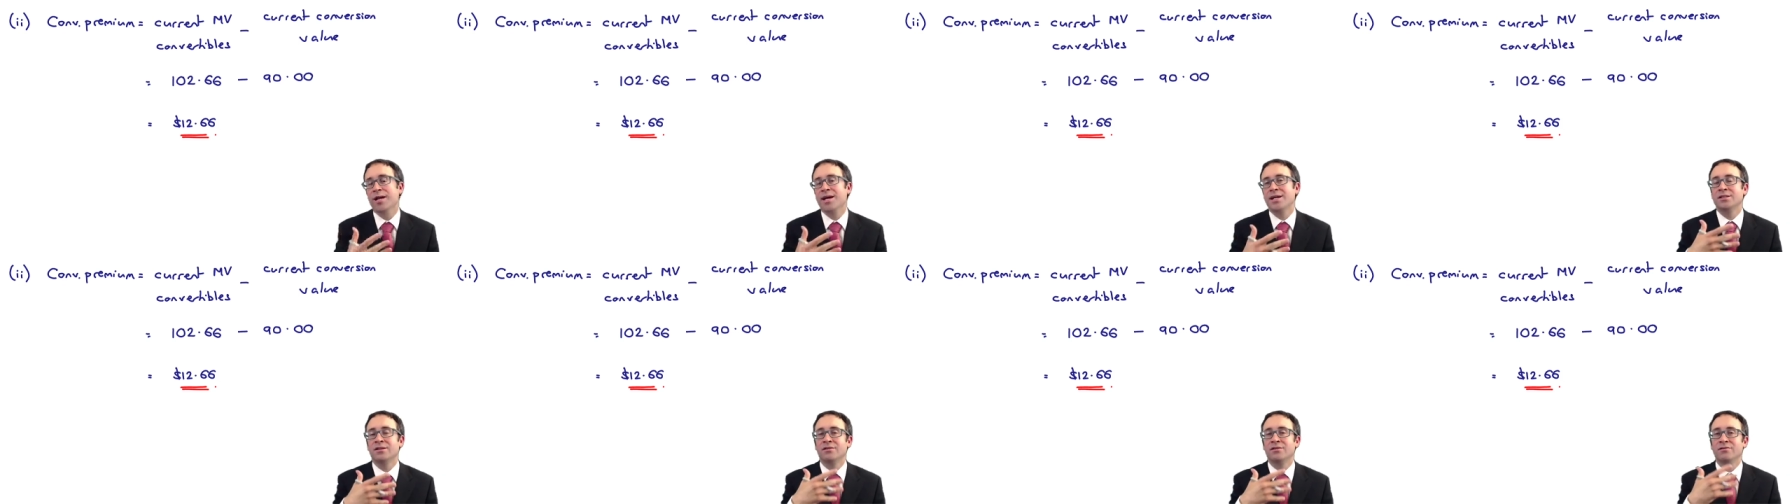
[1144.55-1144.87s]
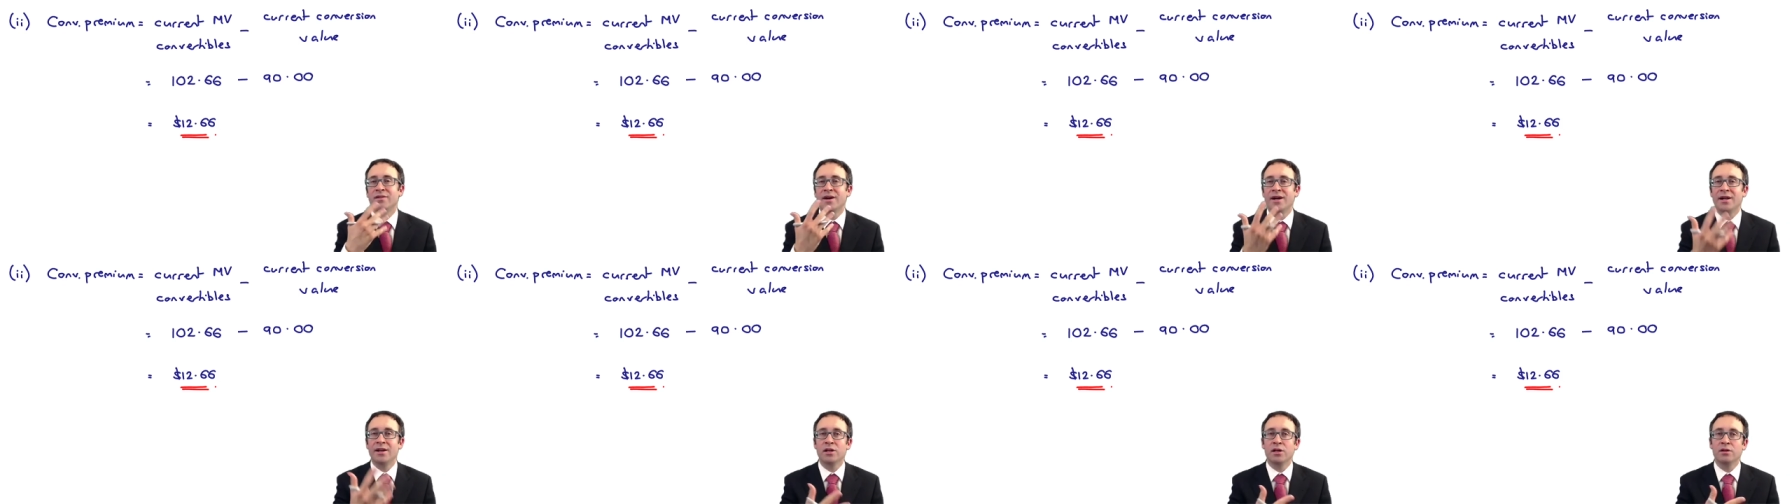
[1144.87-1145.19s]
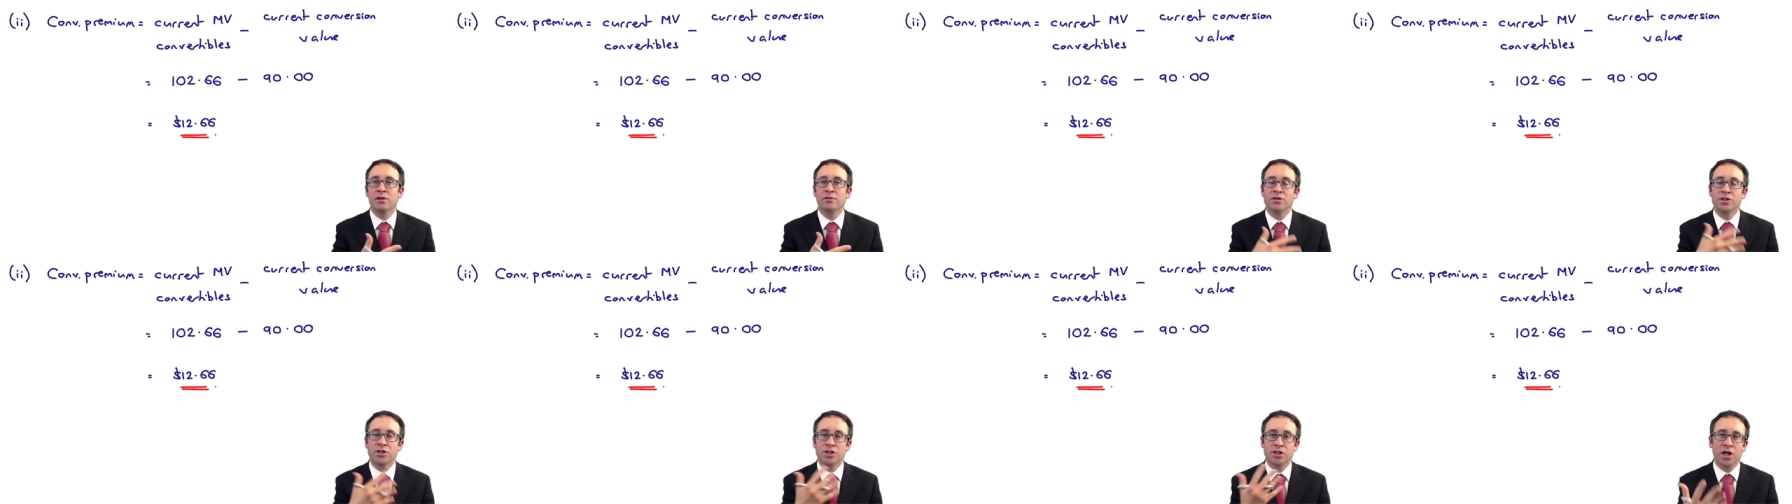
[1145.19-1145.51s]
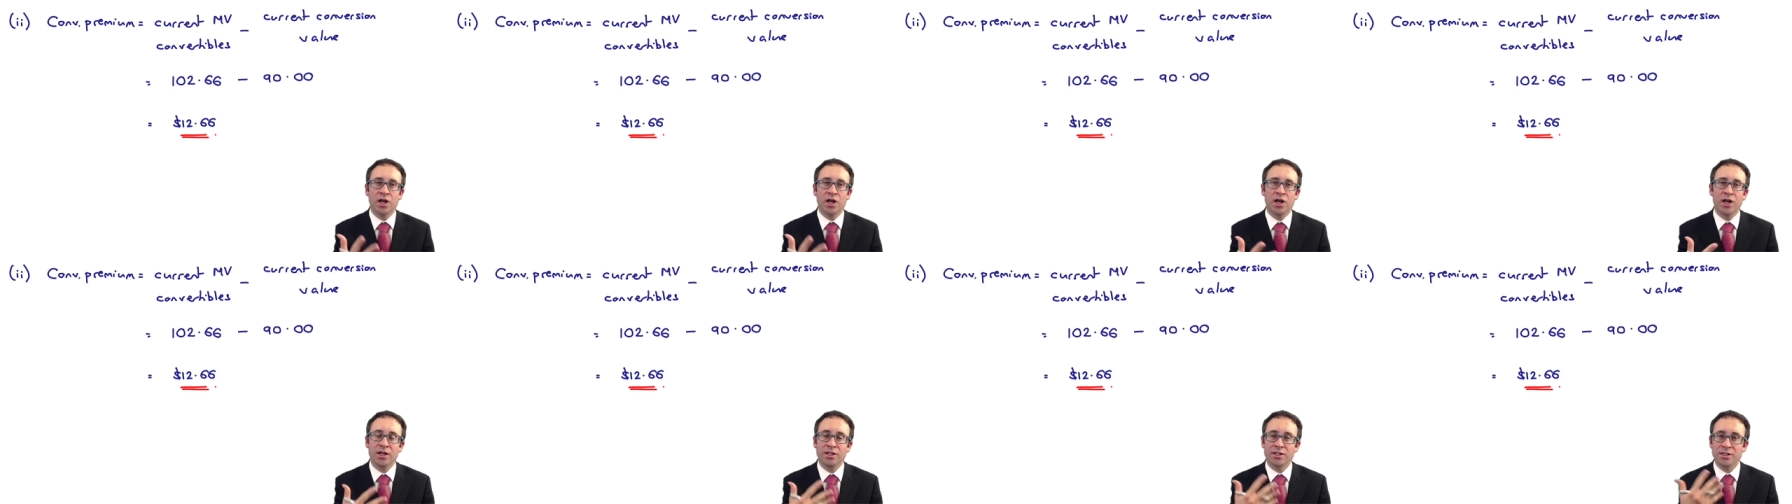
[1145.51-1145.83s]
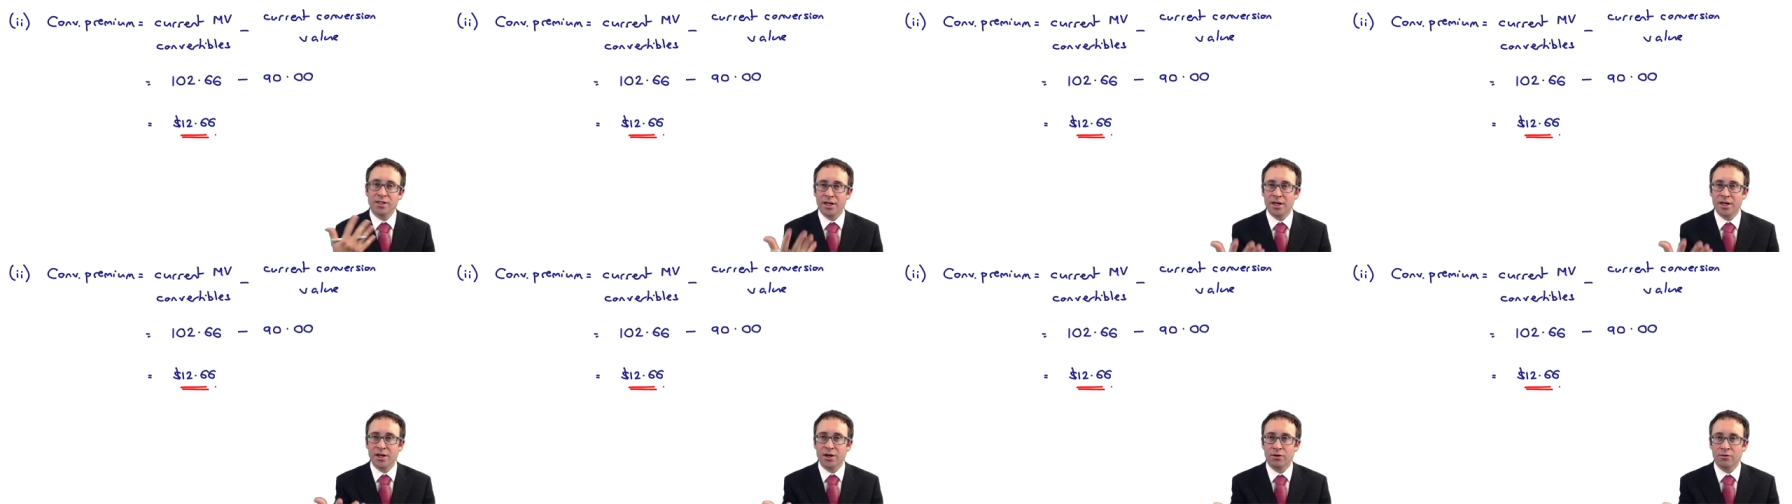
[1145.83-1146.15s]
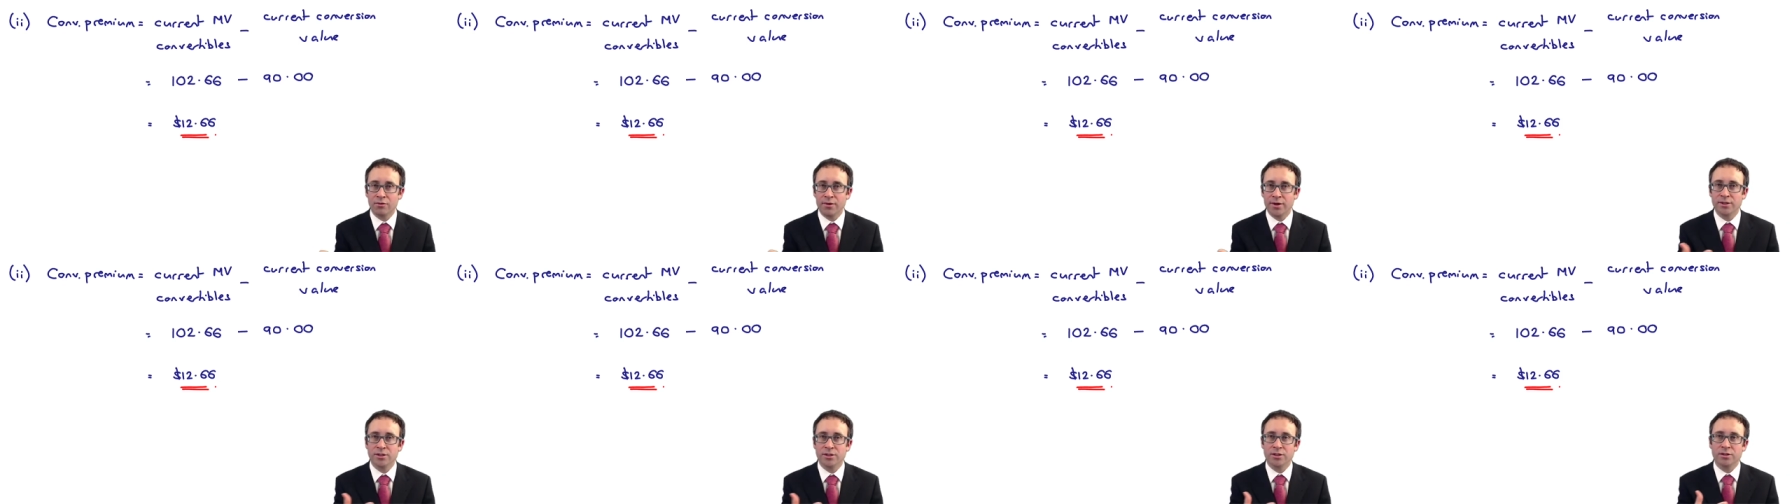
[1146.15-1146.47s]
as the value of shares
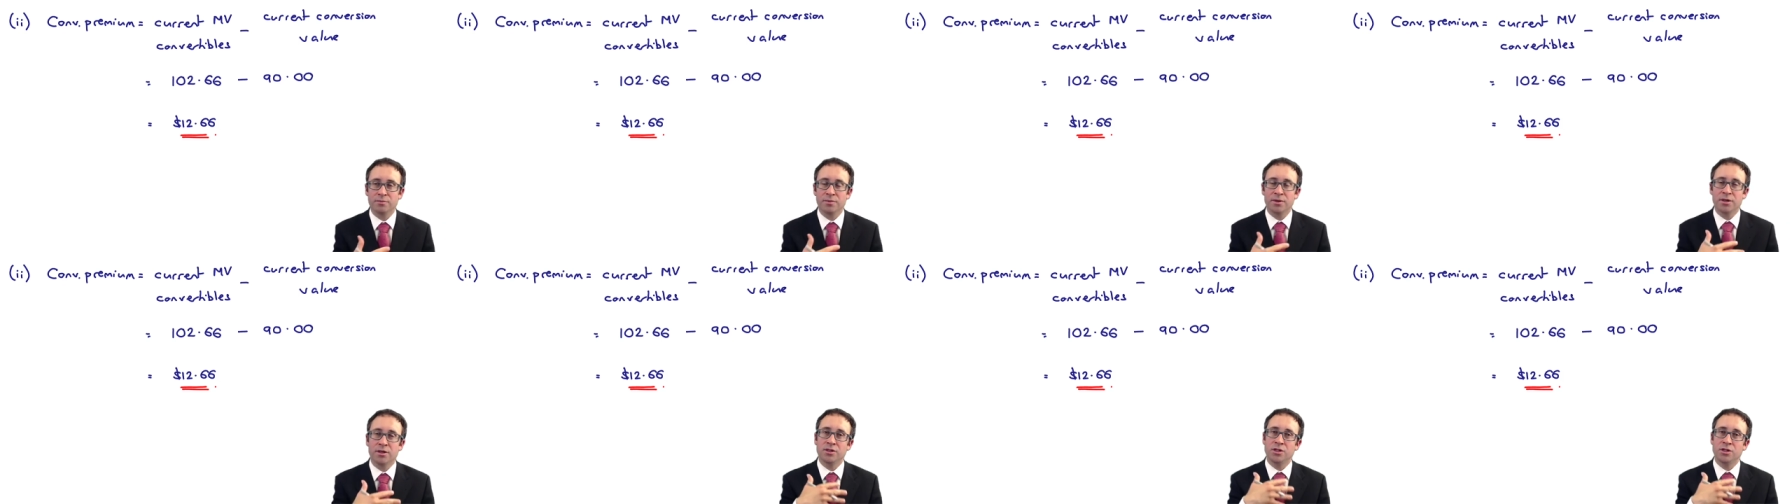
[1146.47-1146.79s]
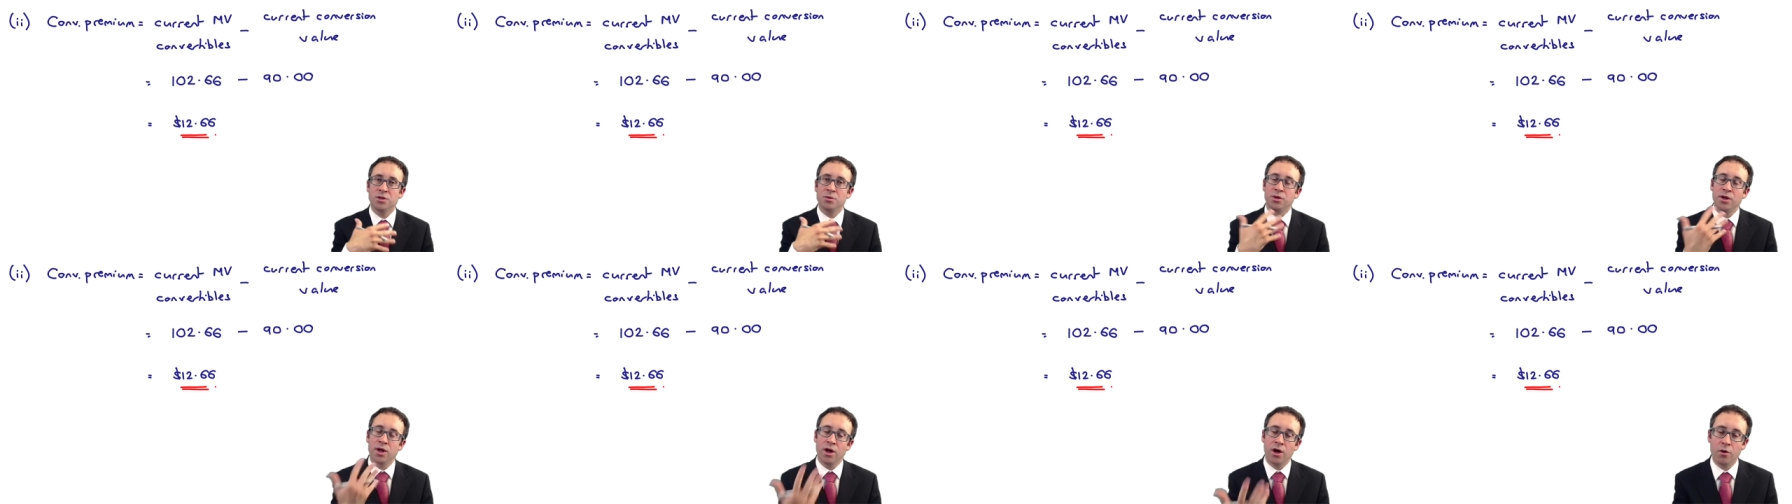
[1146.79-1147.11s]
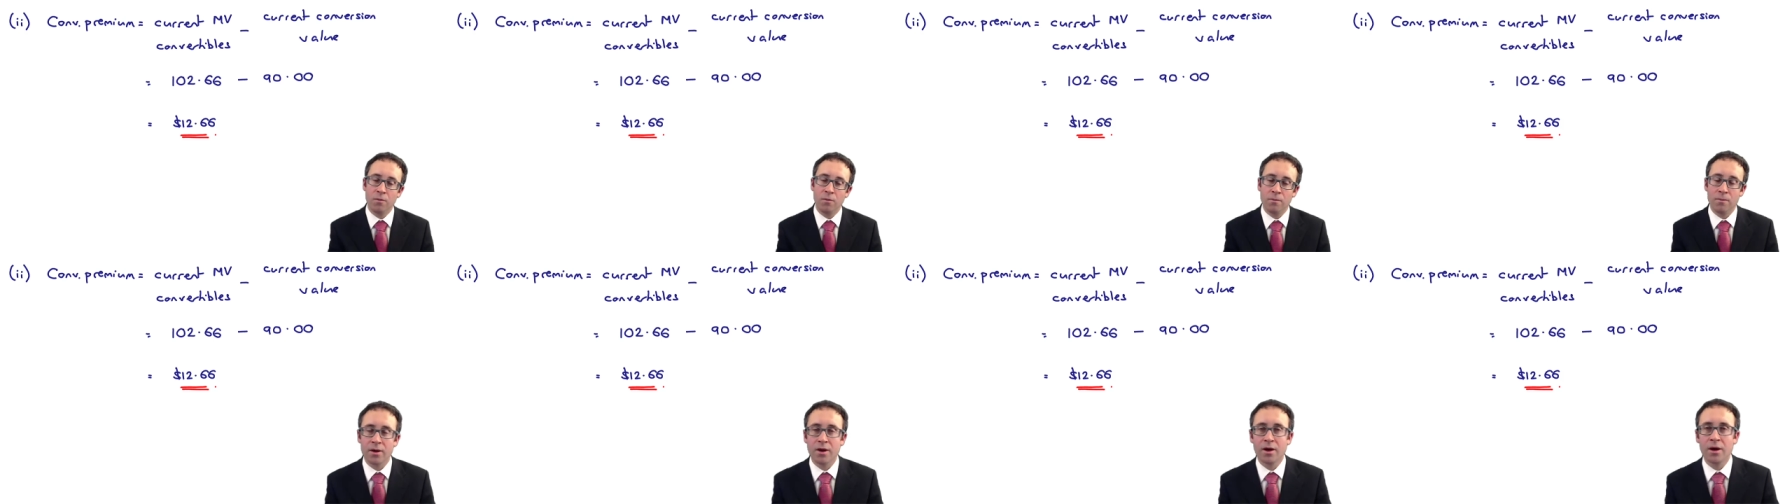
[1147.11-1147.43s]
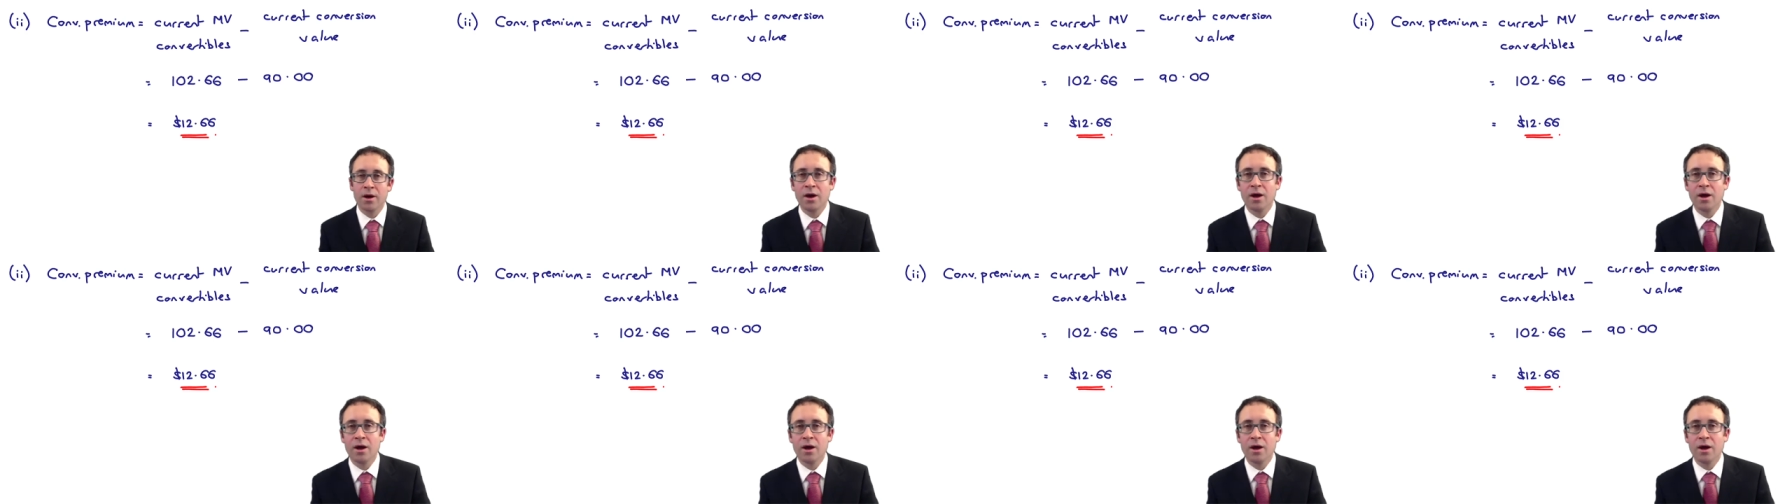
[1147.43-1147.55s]
increases because you would hope